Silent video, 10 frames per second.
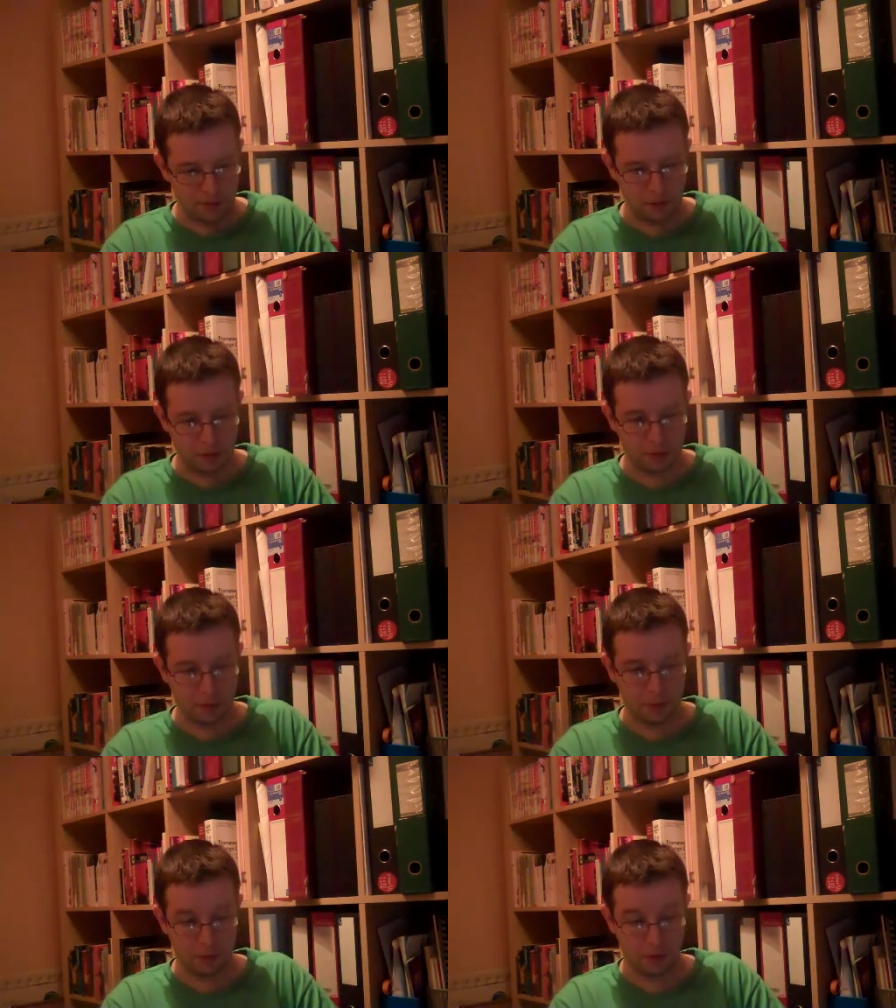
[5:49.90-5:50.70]
Not
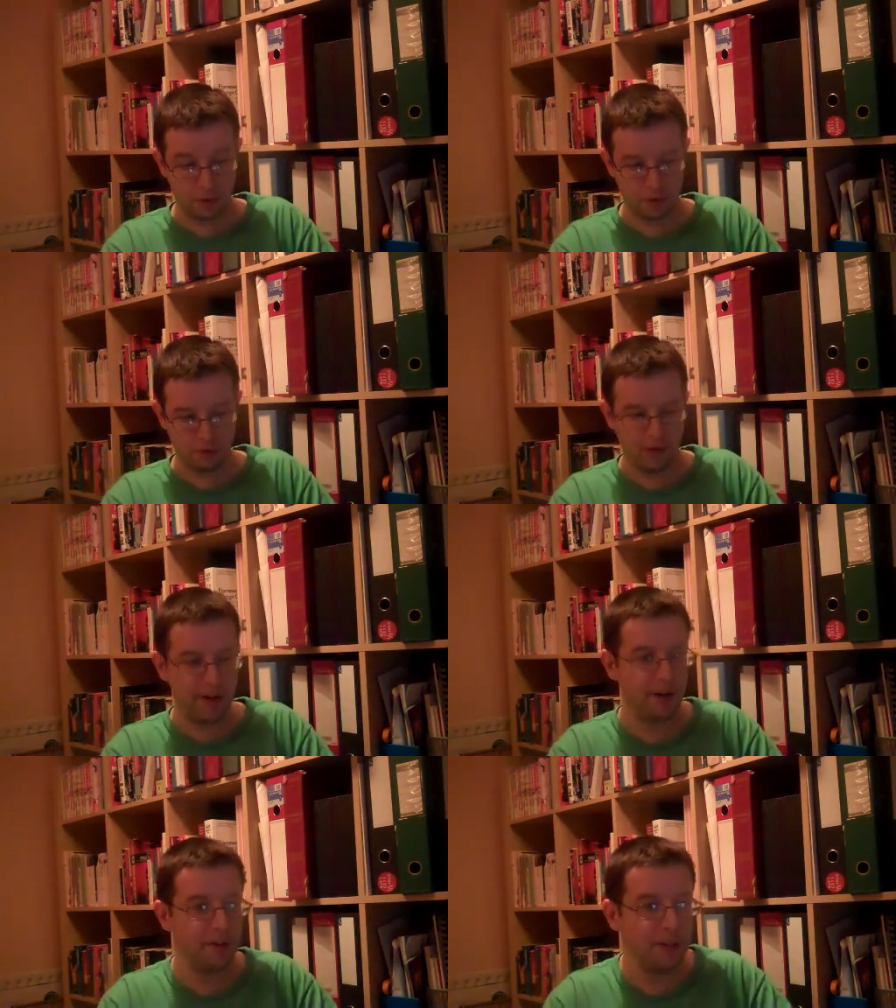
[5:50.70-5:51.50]
someone I want to talk to right
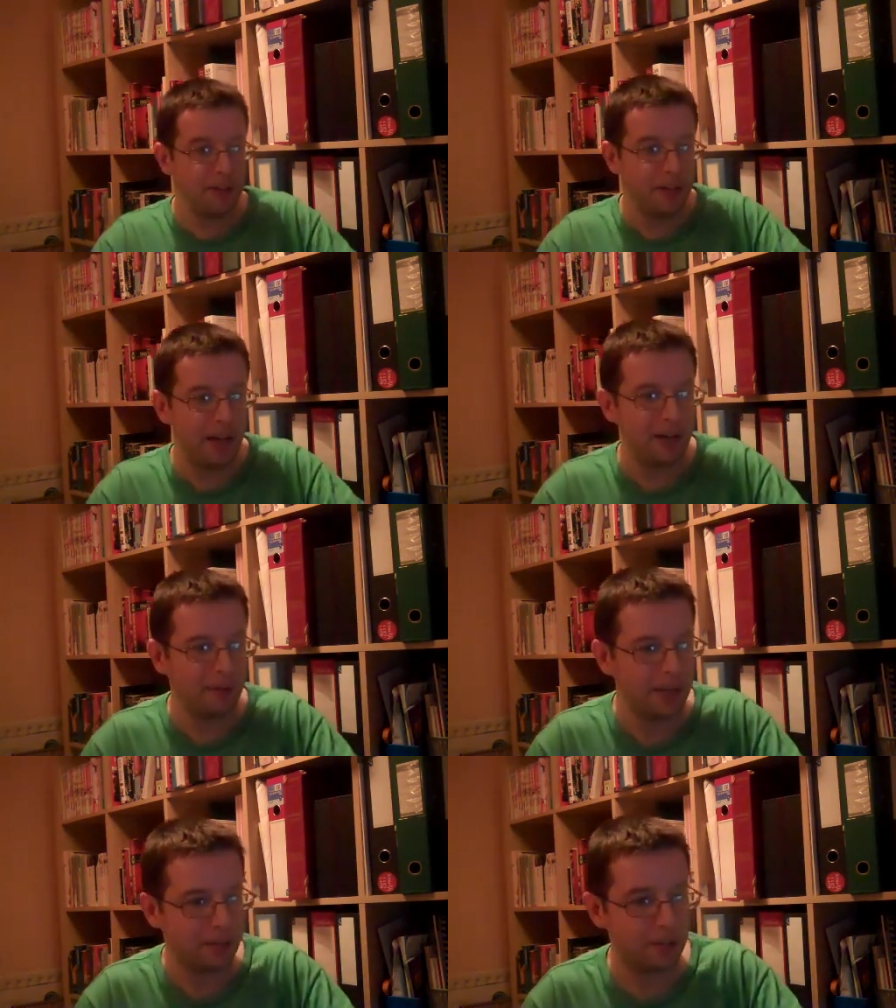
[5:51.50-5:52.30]
now.
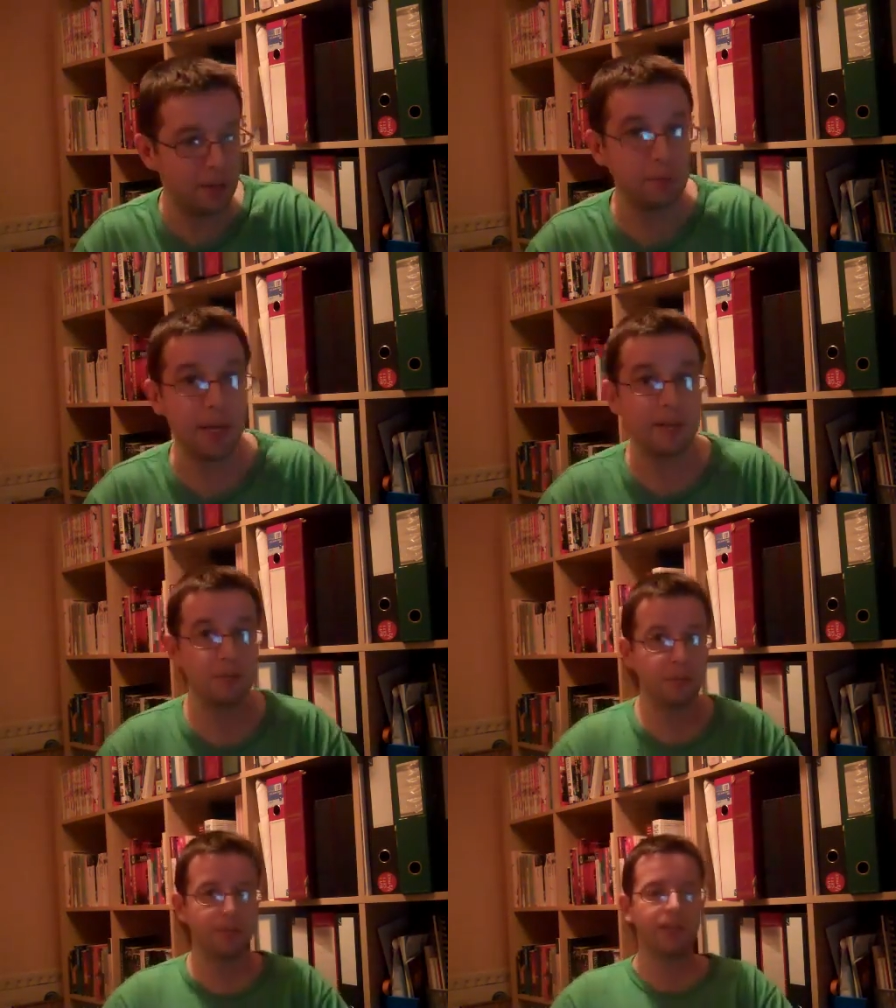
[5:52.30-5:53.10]
Anyway, yes, so I'm getting
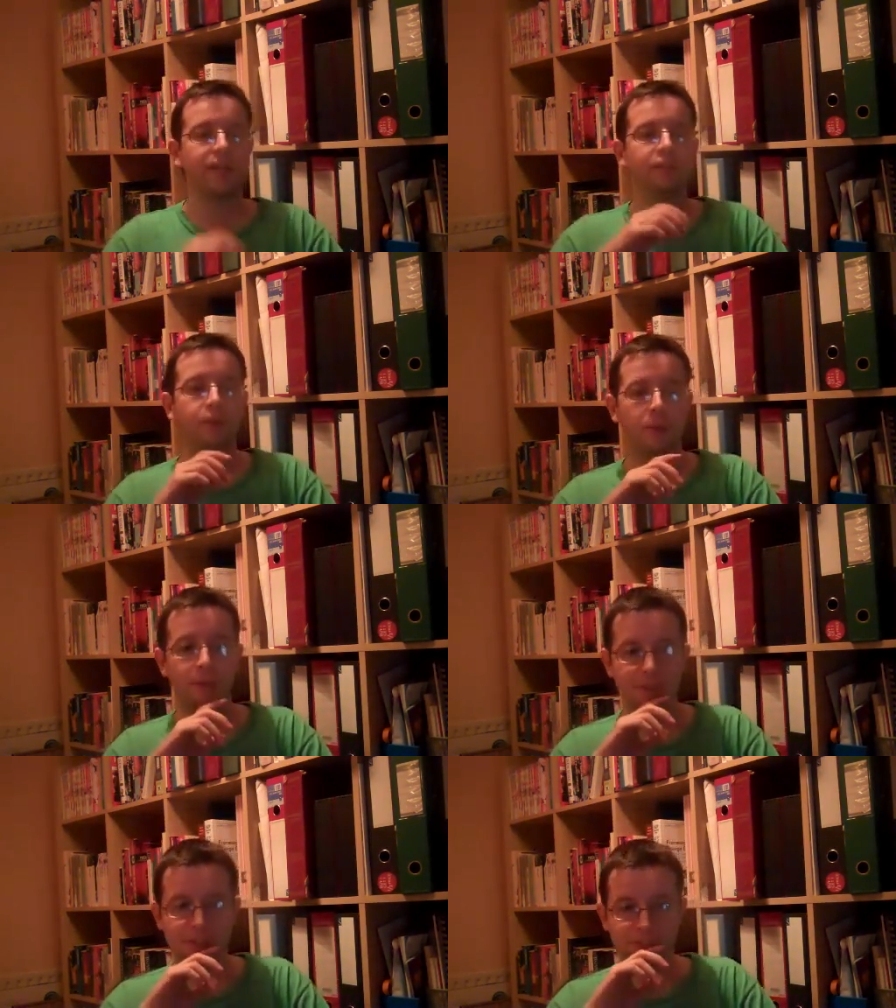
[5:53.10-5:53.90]
towards the end of what I
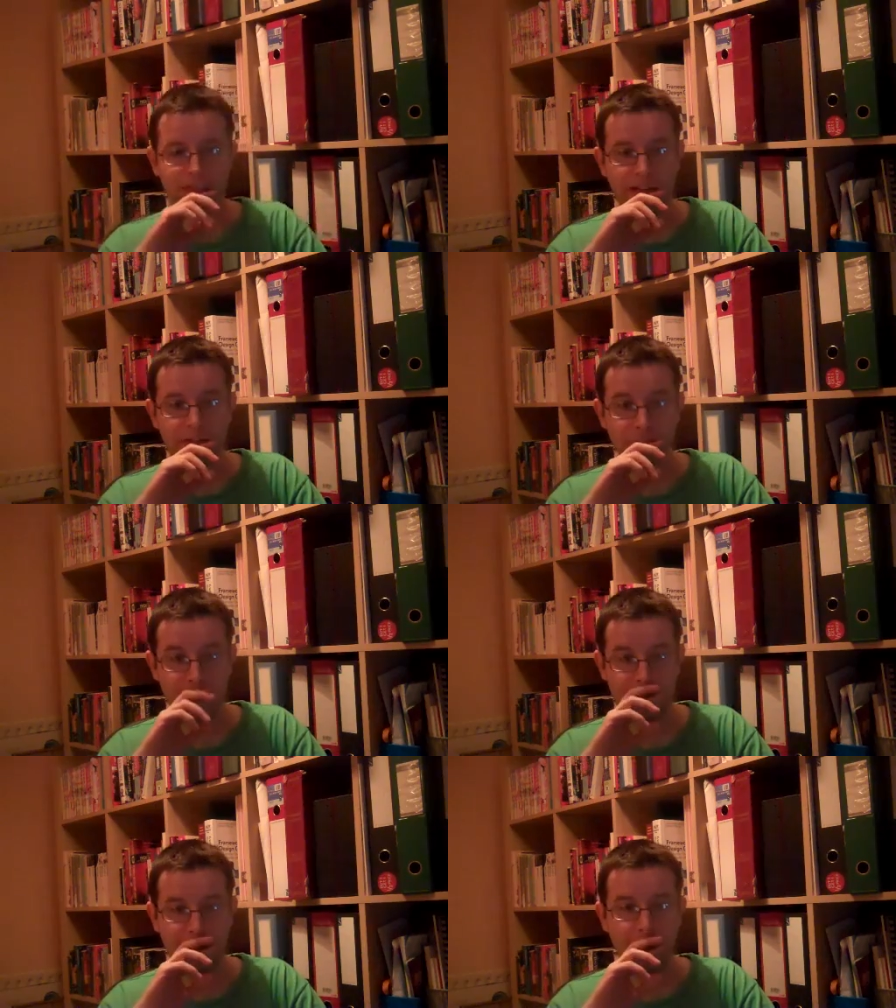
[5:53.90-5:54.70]
wanted to say
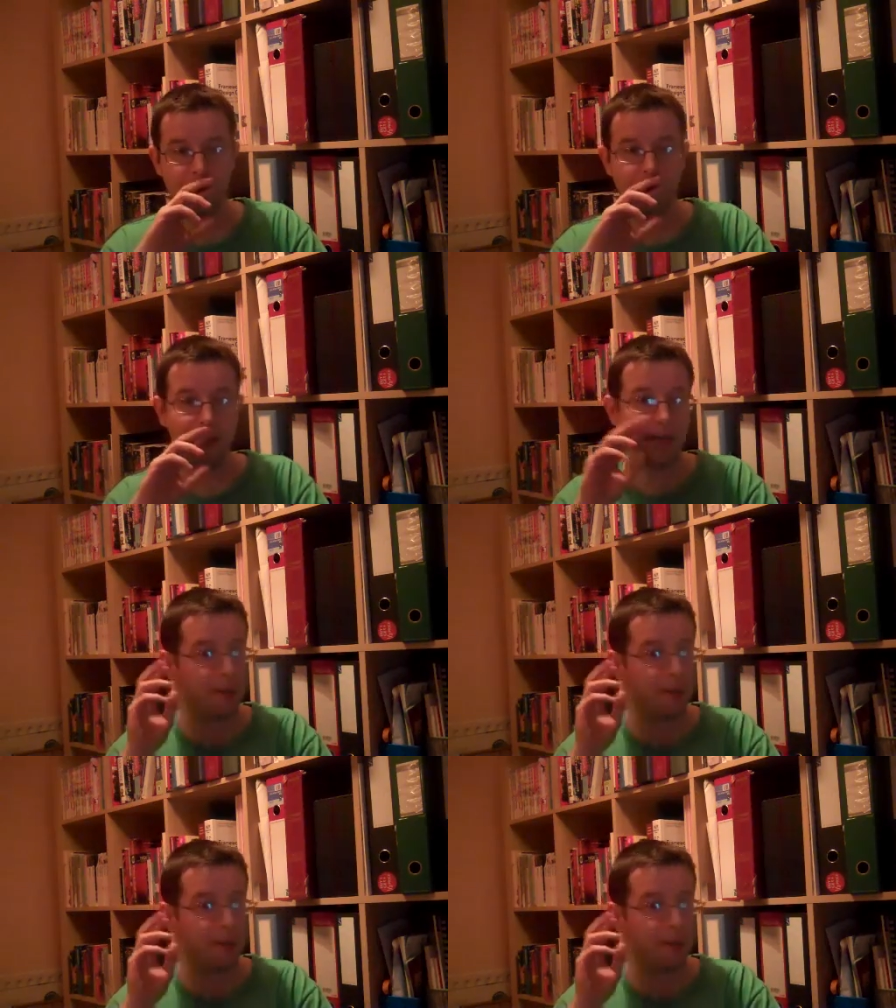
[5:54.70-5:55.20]
for now, really.